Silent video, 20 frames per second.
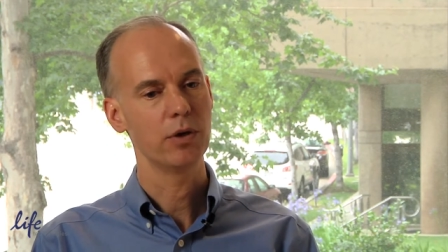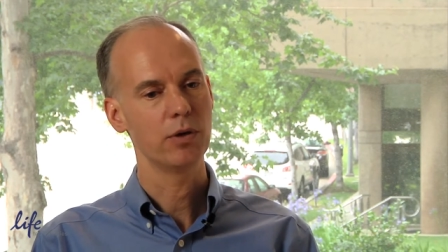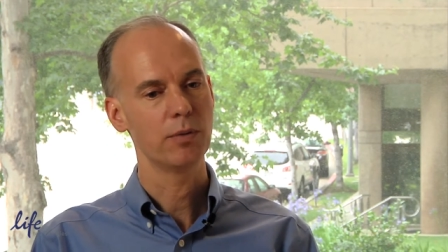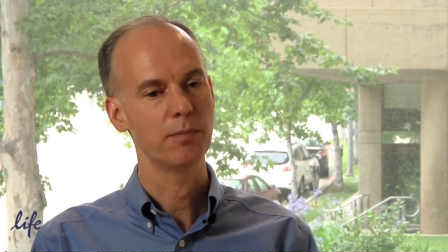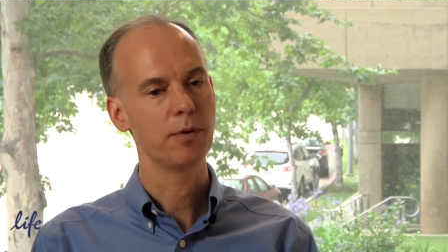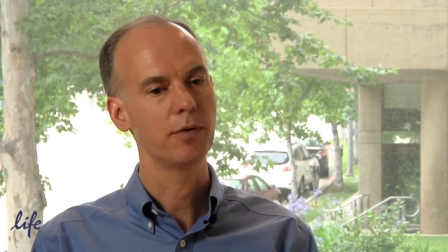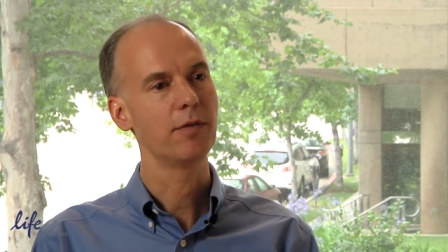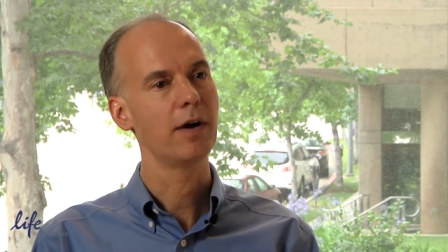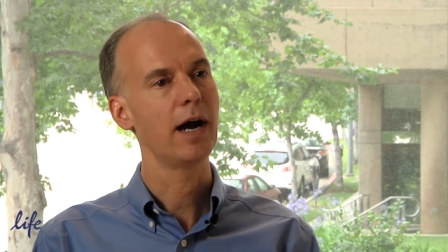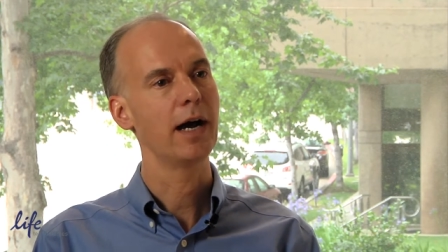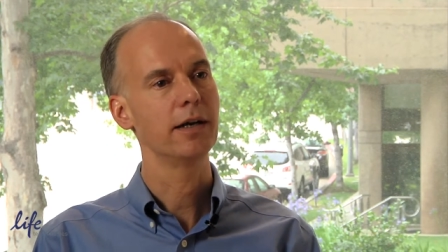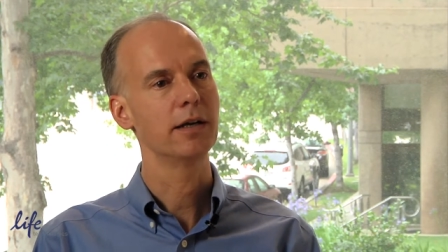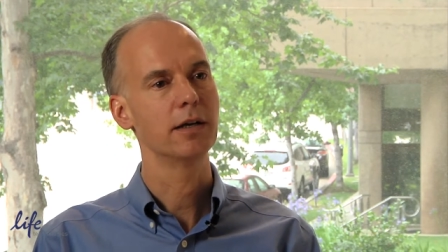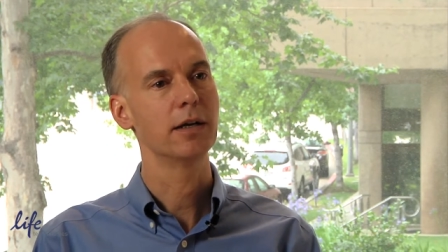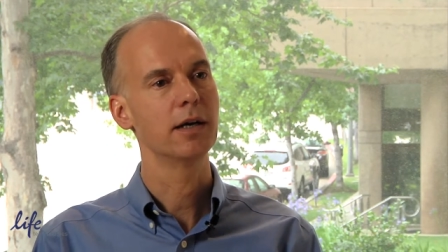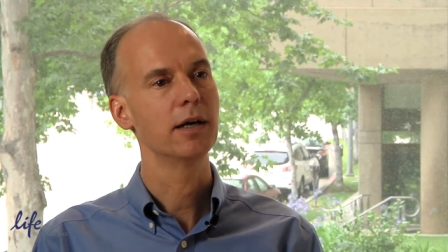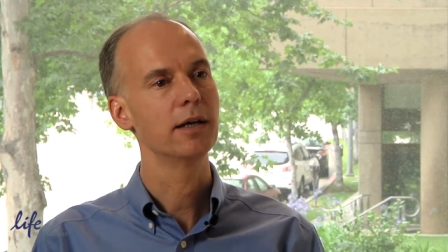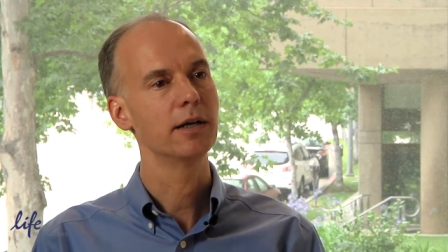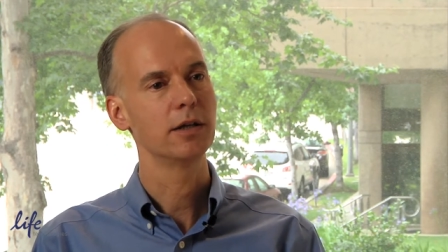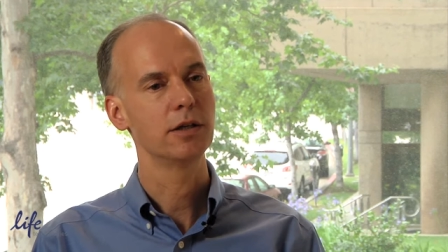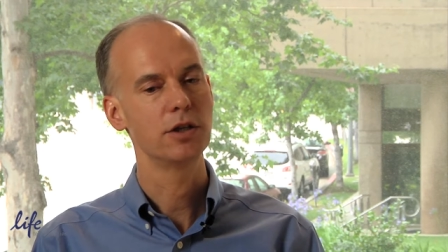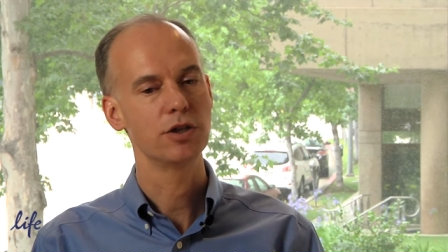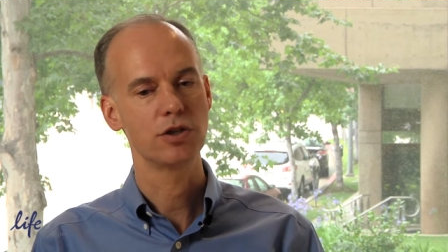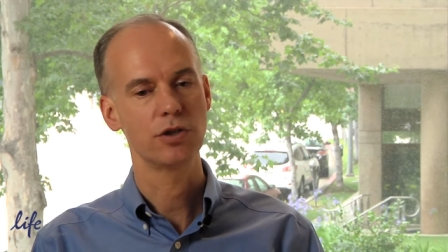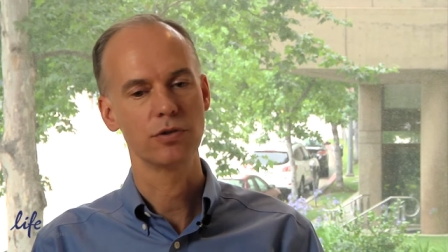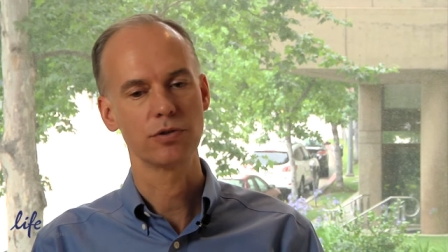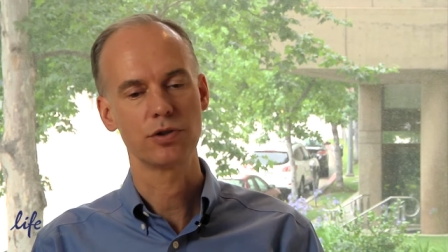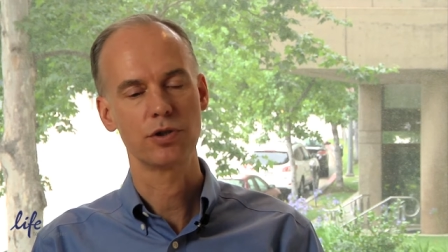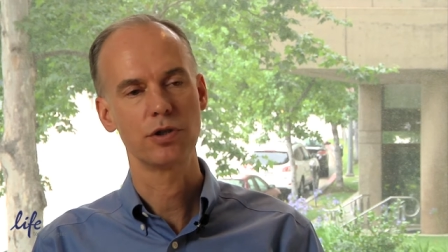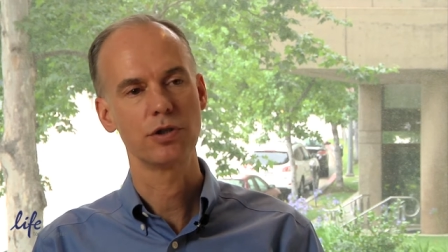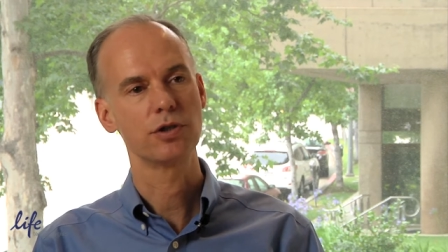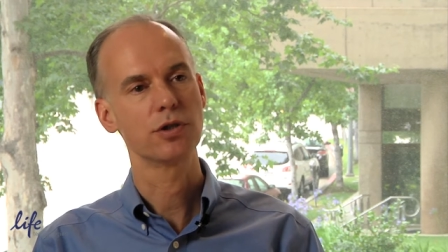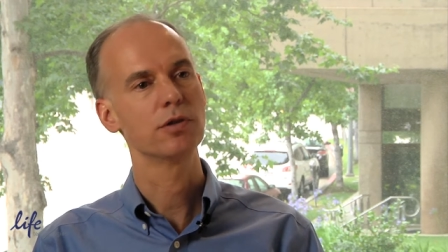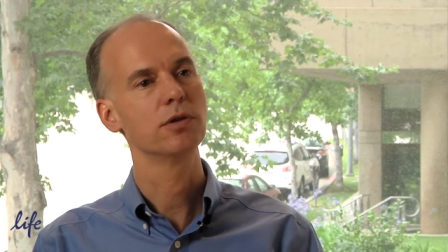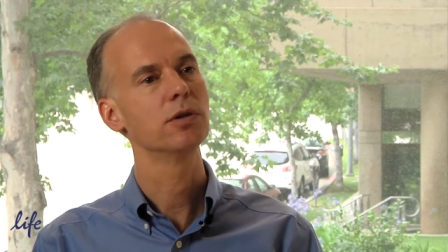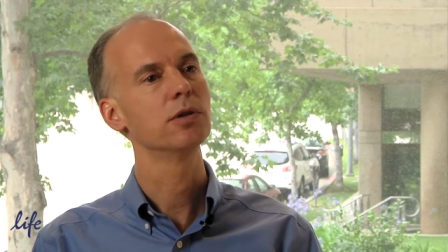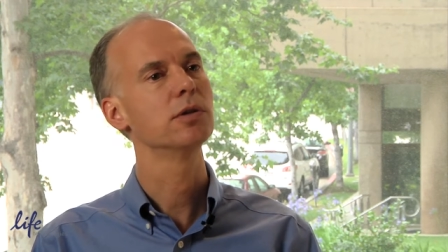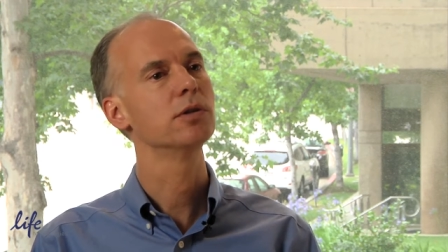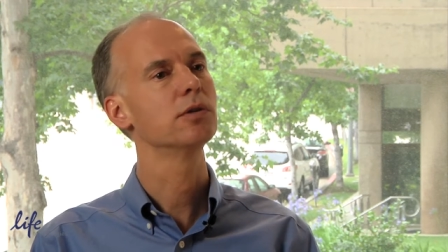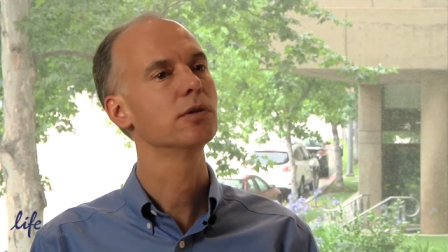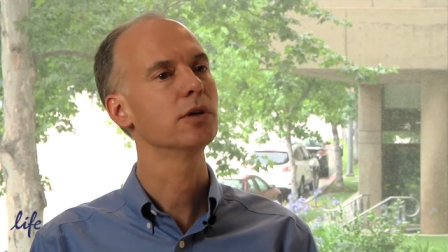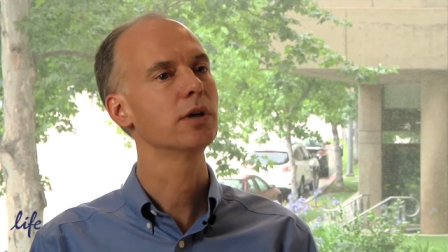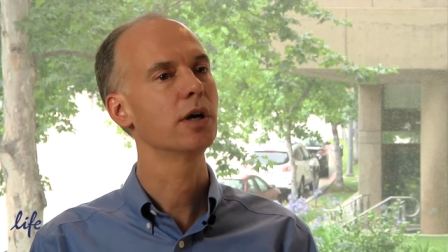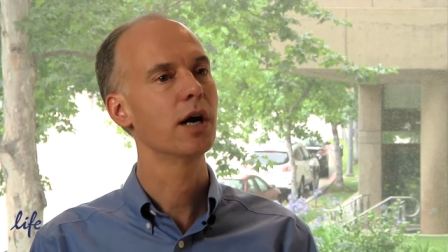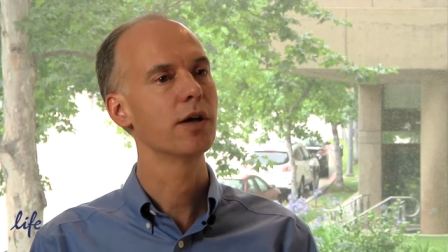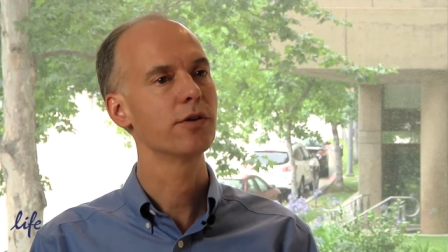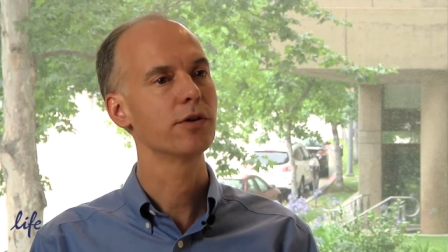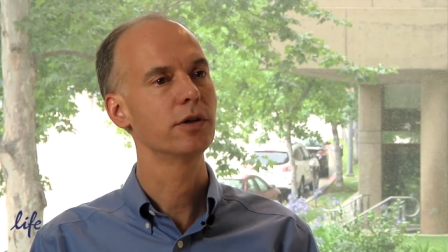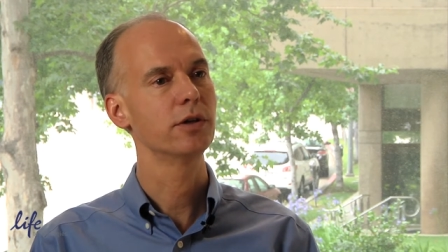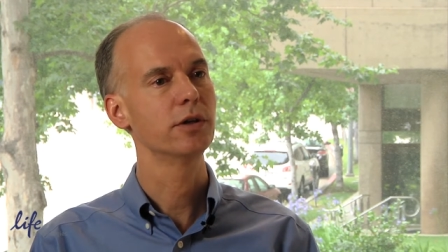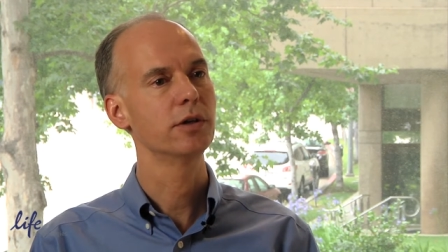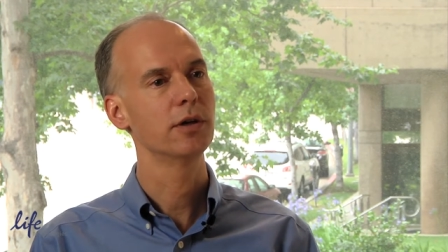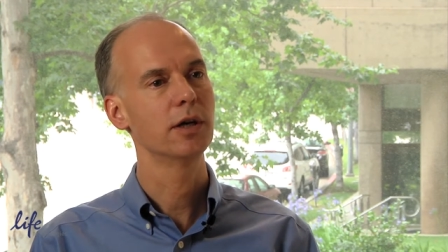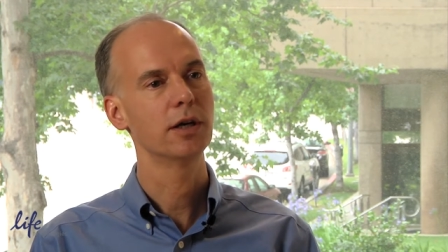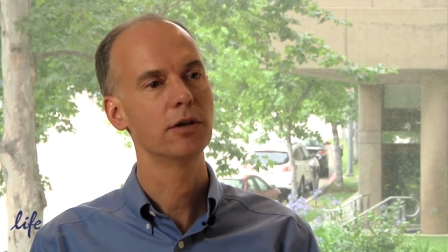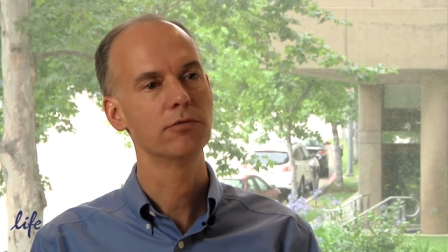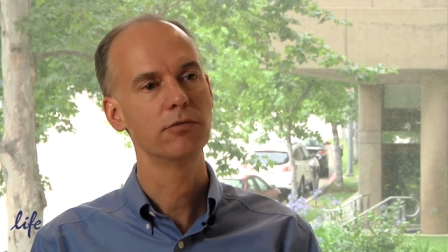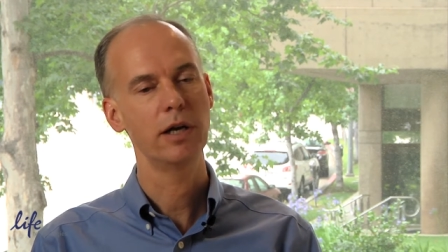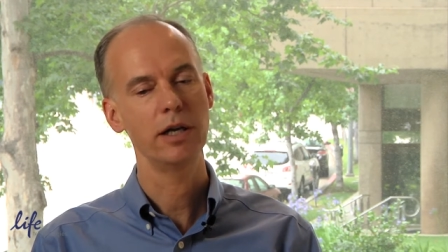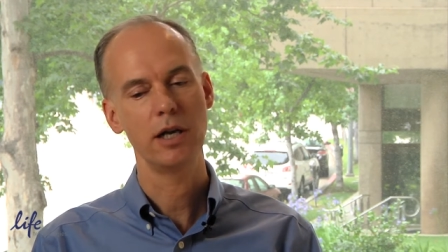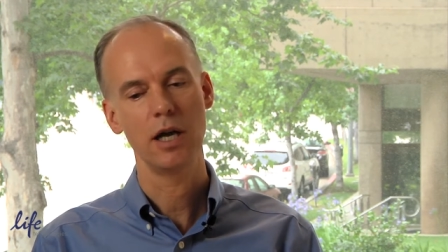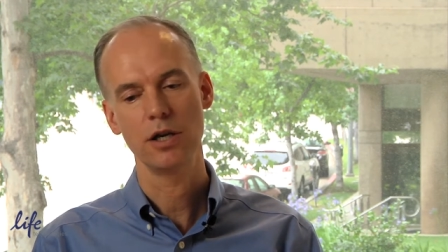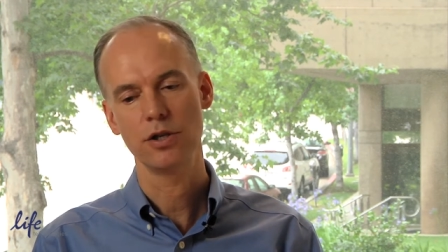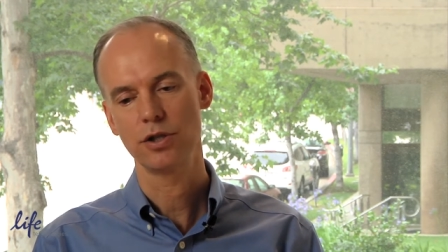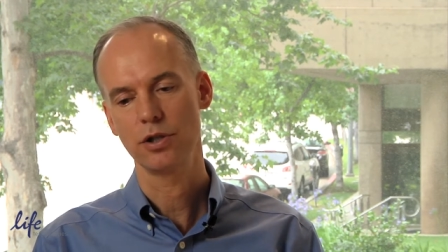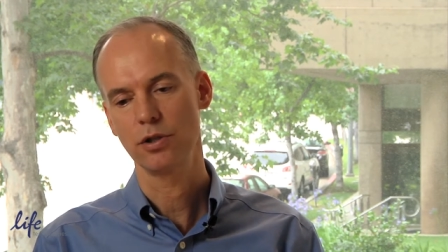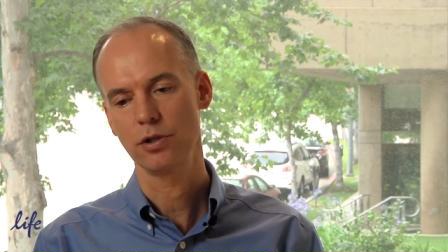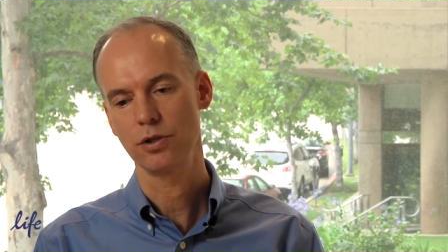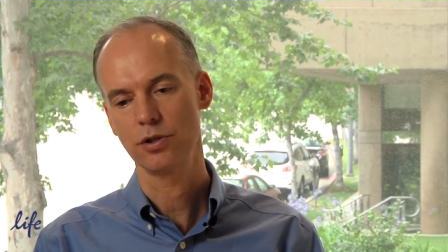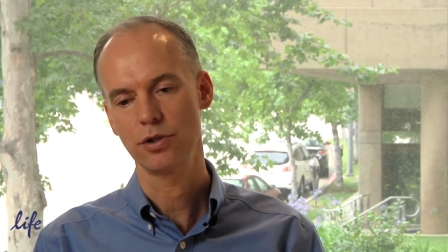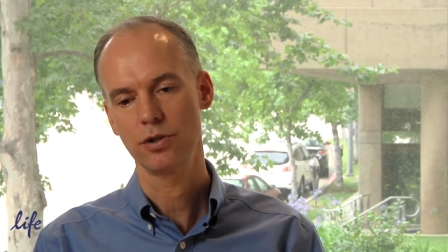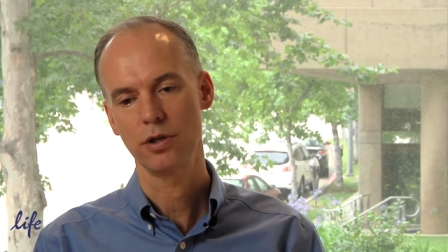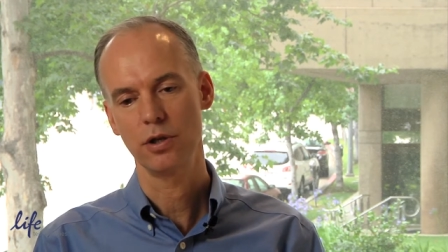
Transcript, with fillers: or provide a, an additional surgical or other uh, radiation or,